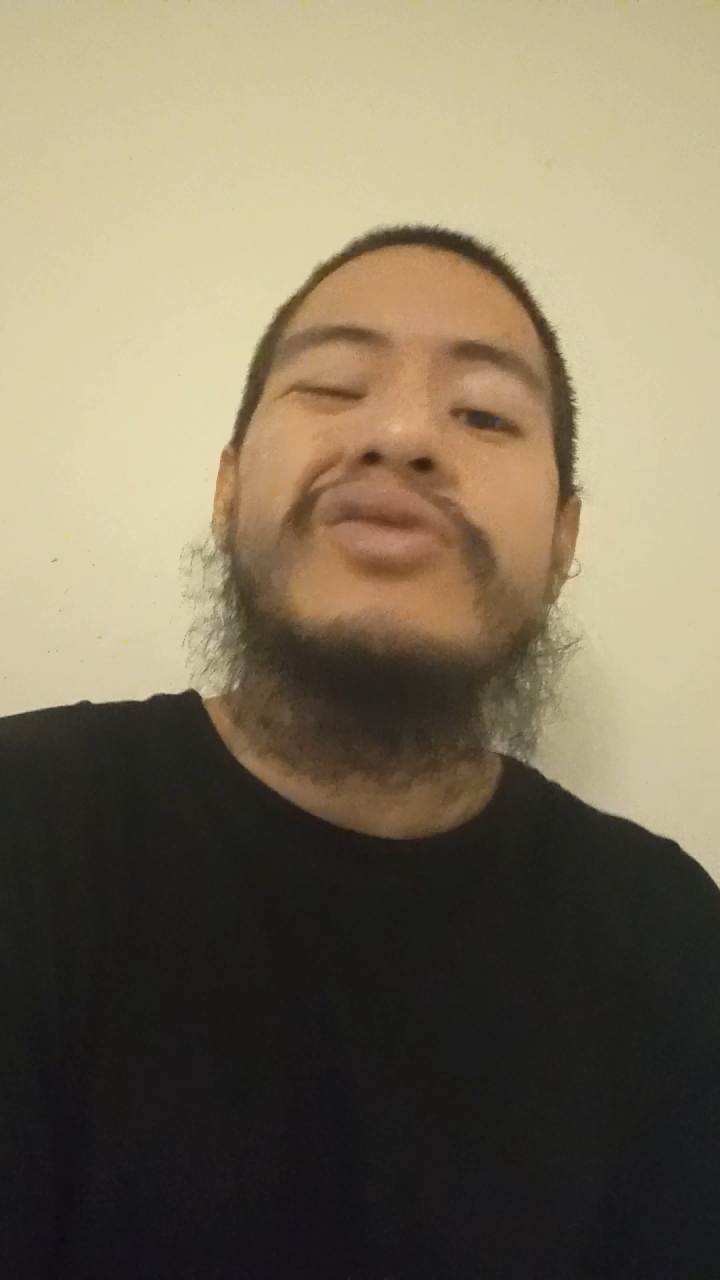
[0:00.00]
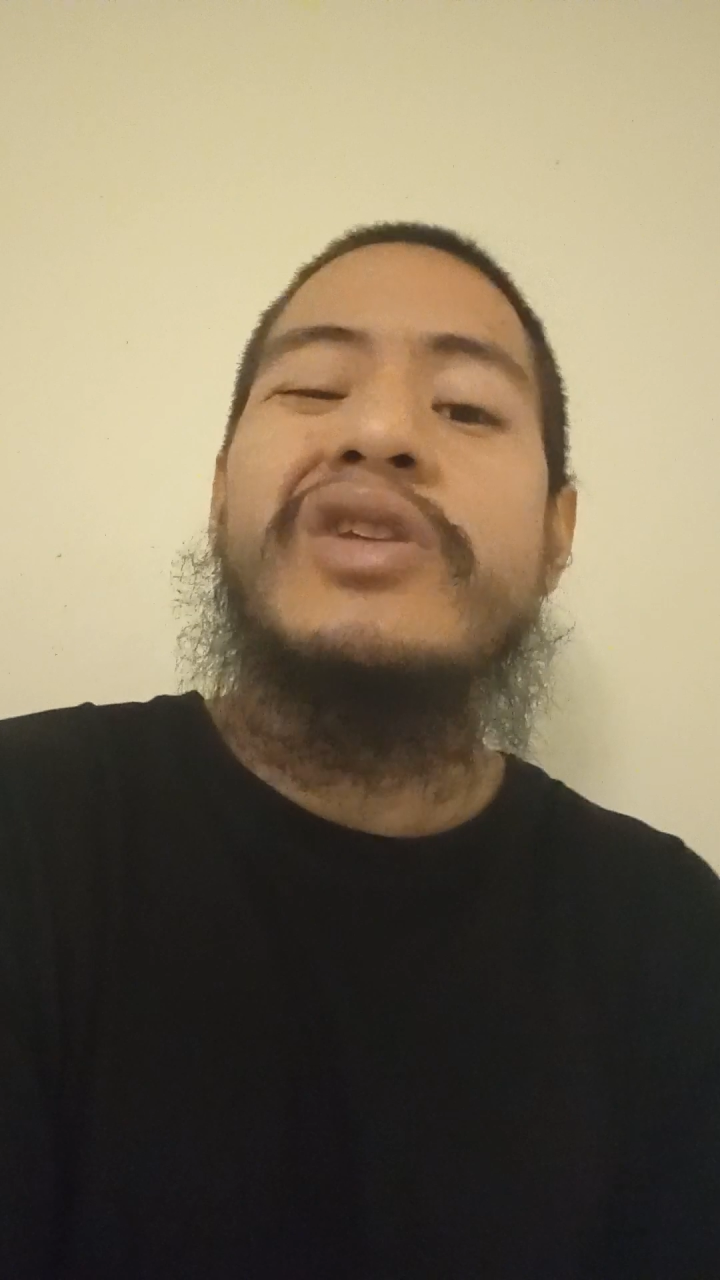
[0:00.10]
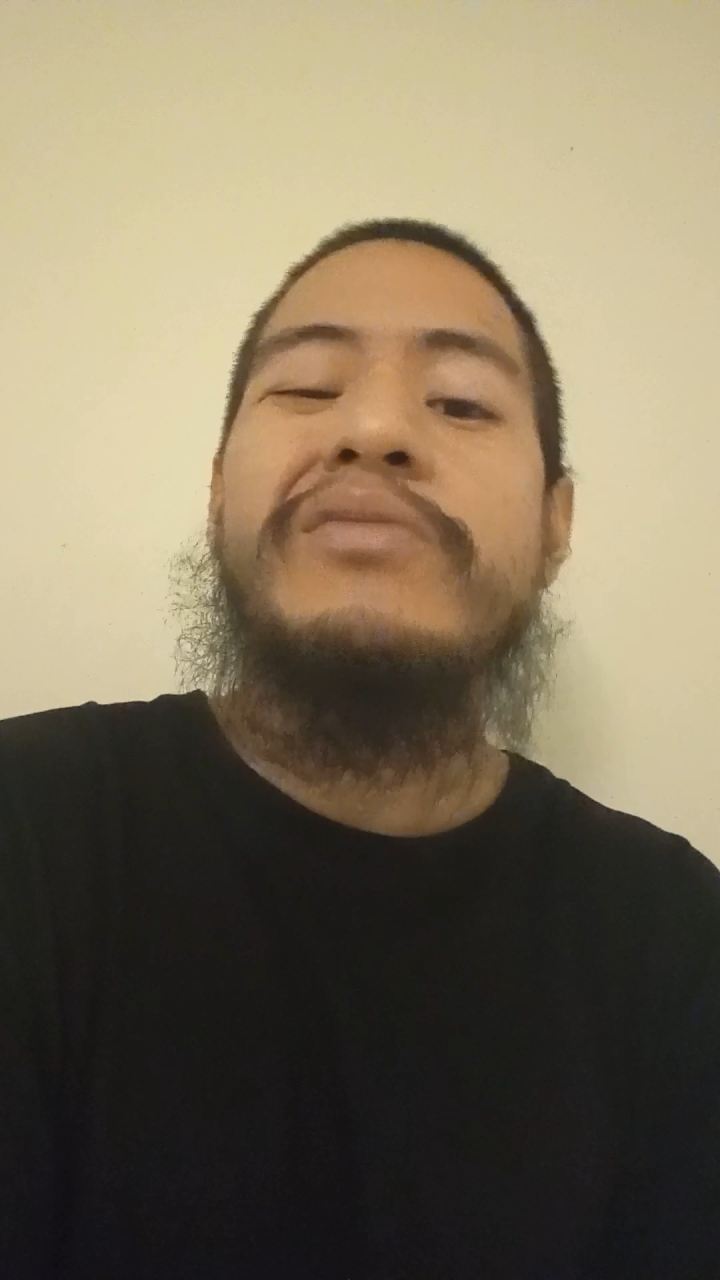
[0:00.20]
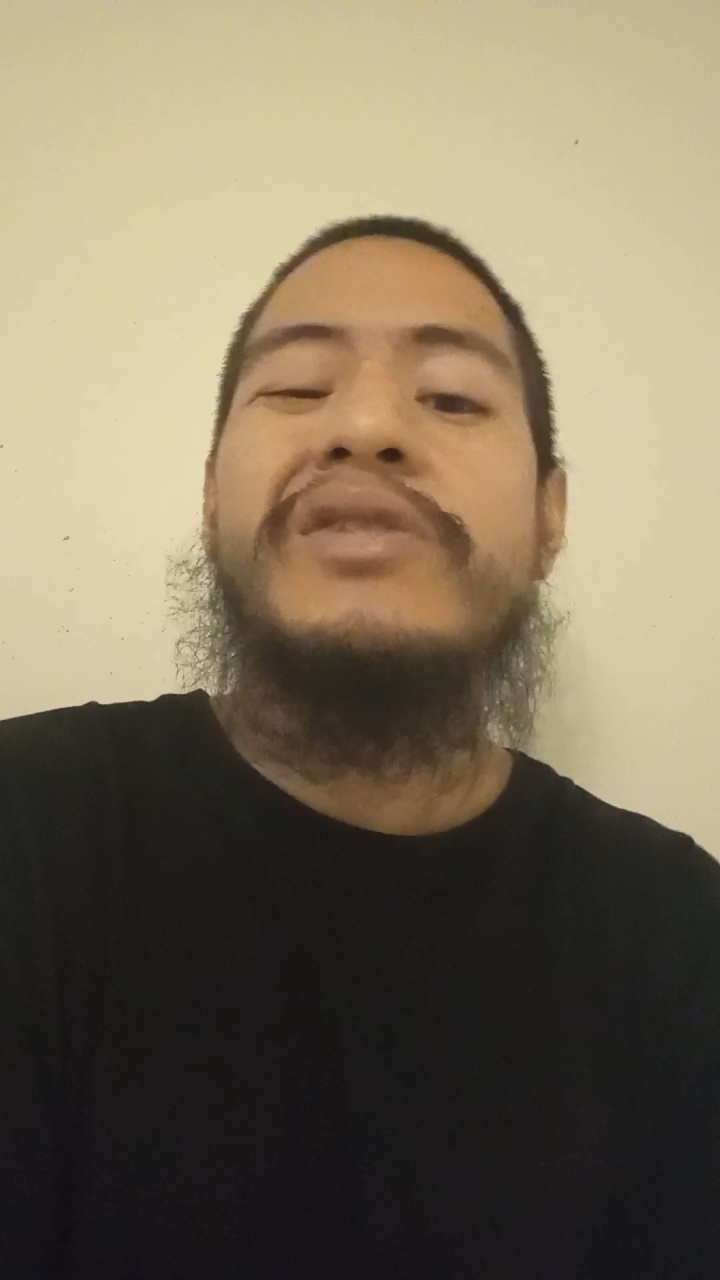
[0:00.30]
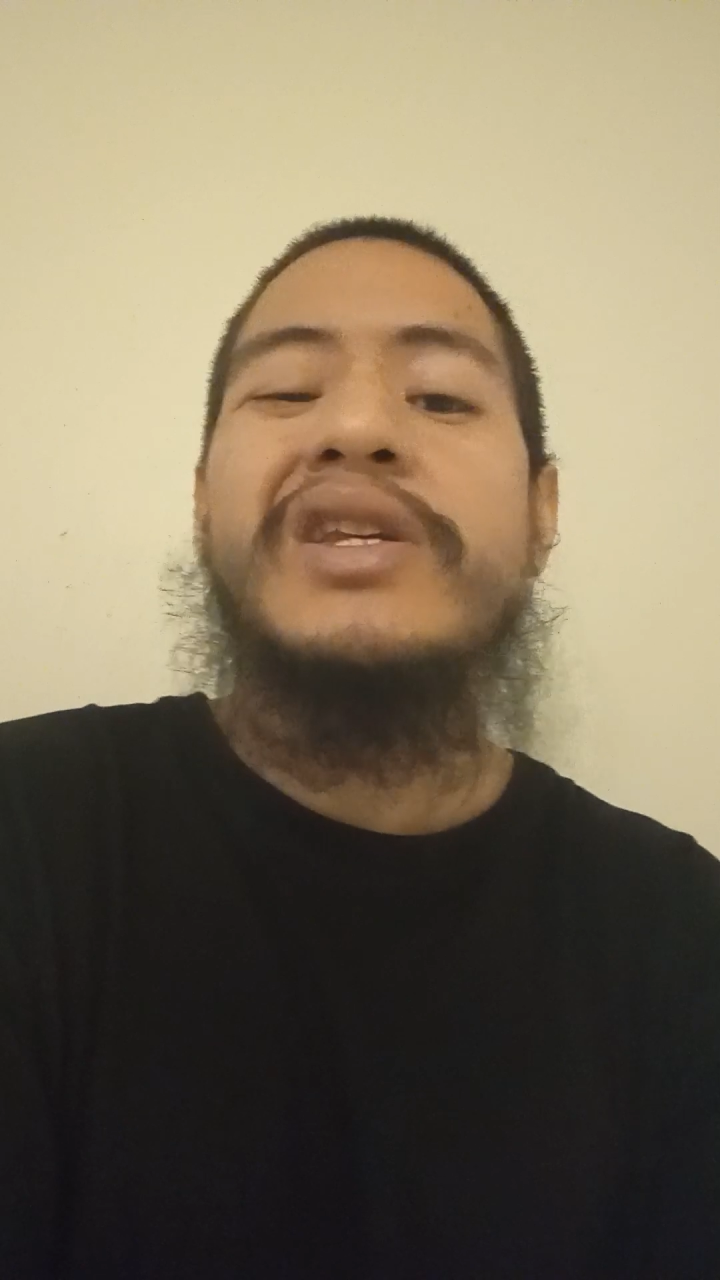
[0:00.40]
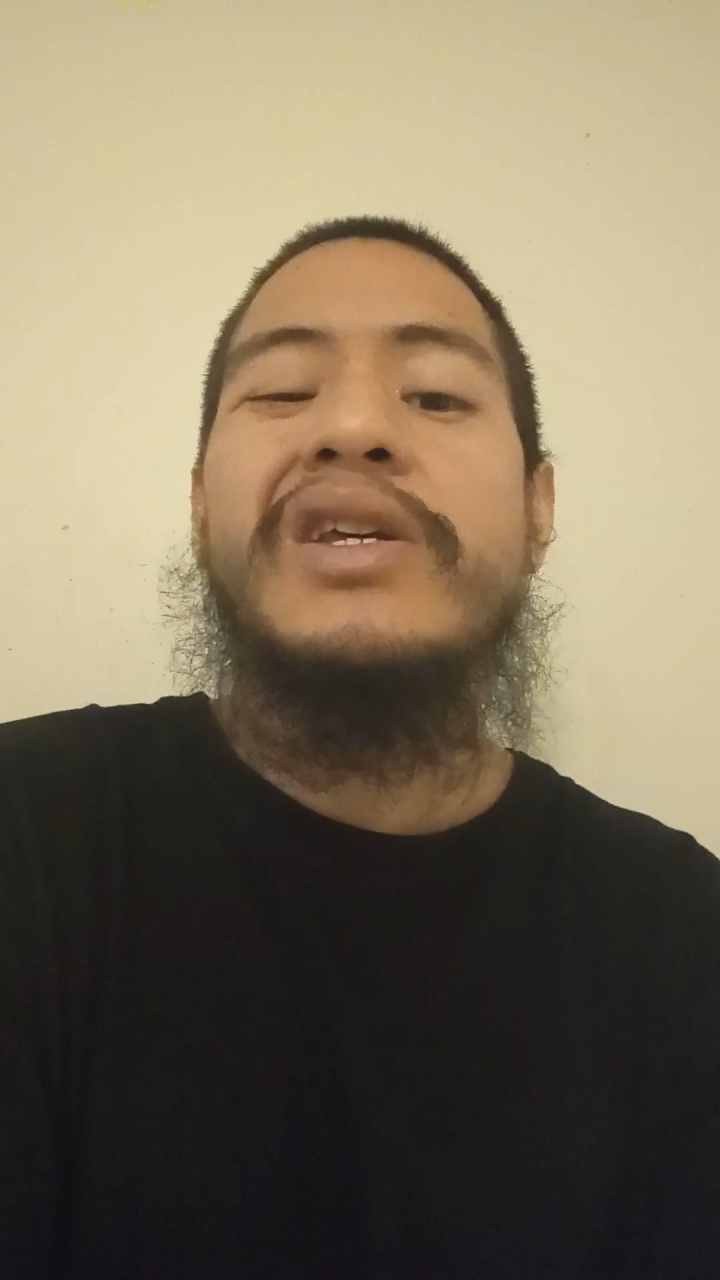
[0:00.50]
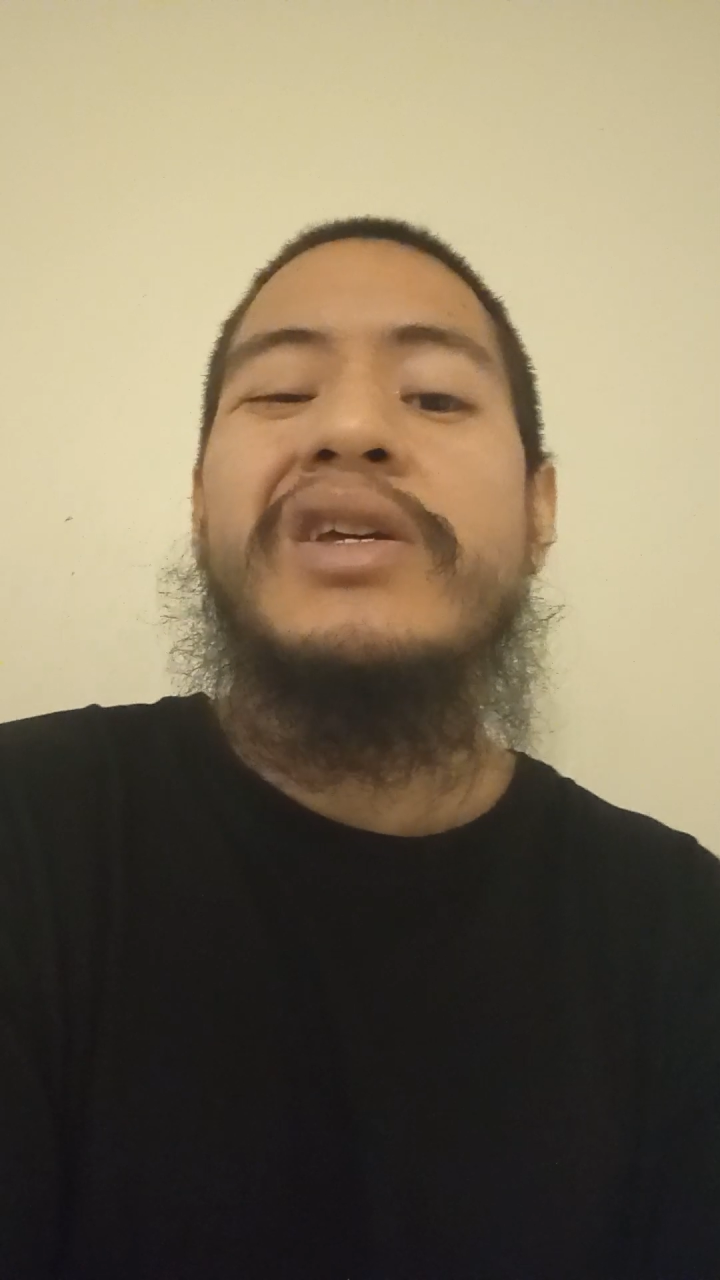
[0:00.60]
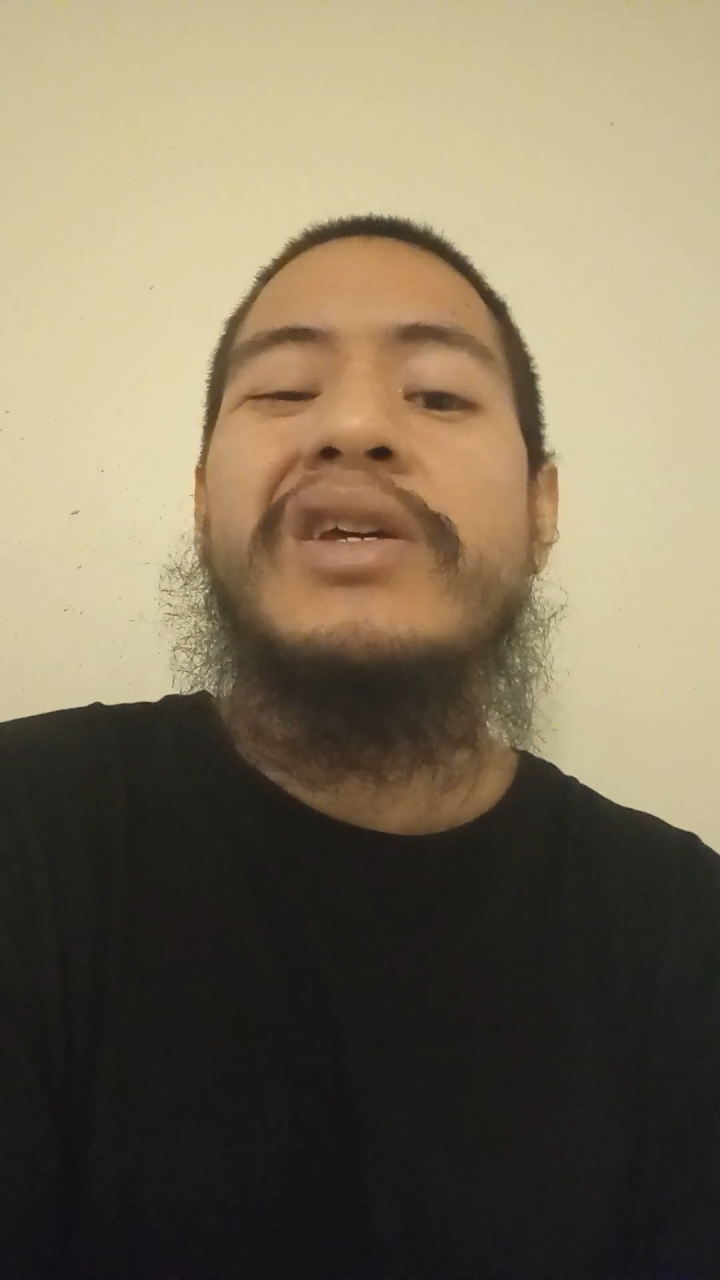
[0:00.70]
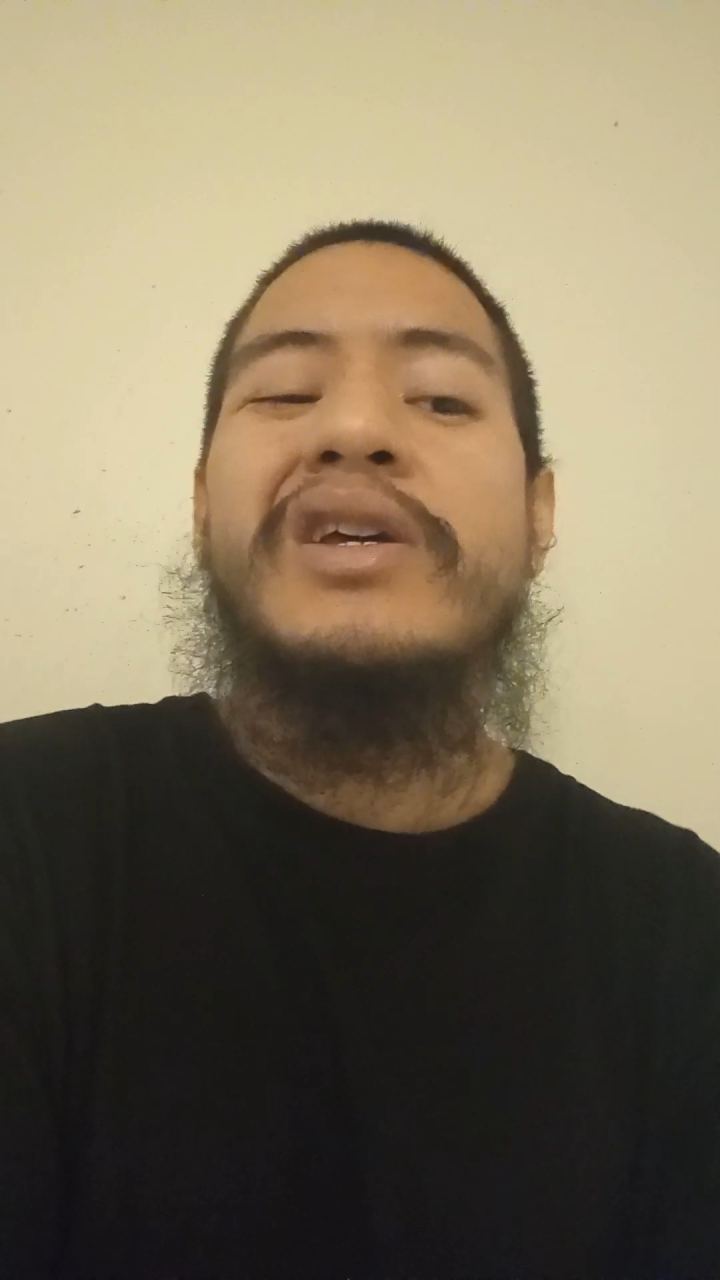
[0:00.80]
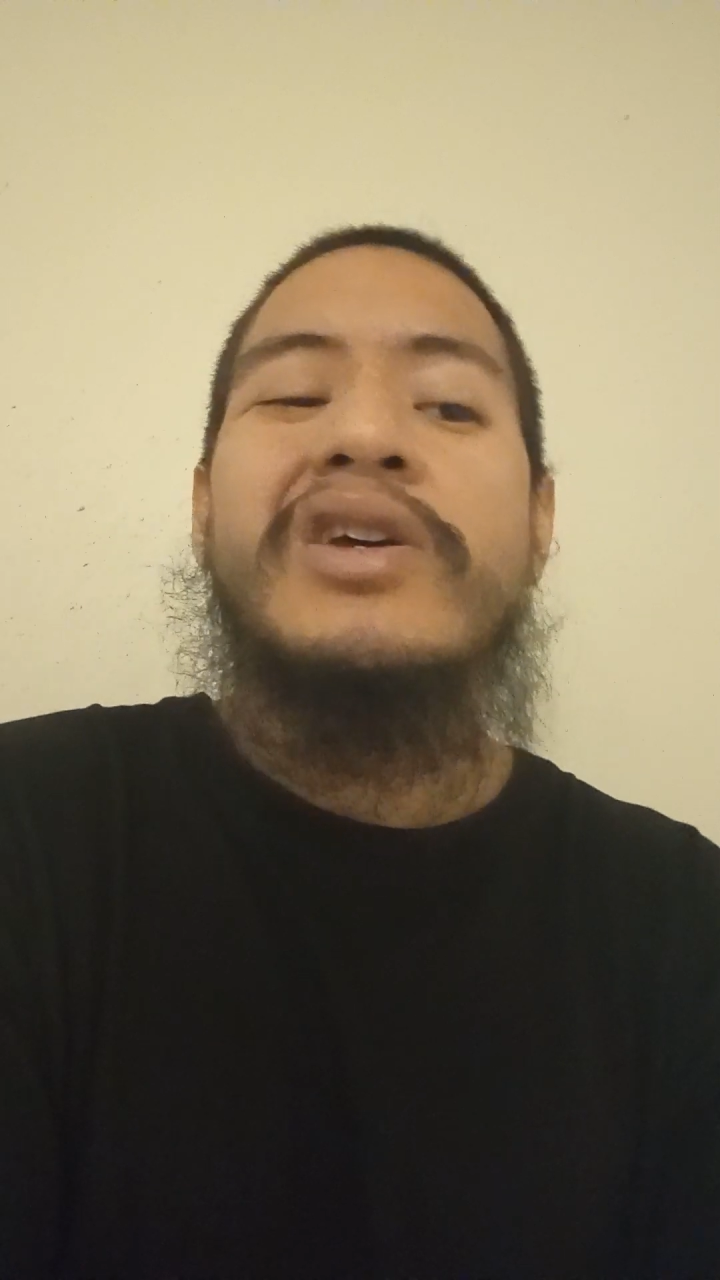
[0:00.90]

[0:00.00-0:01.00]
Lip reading: you know what I'm saying?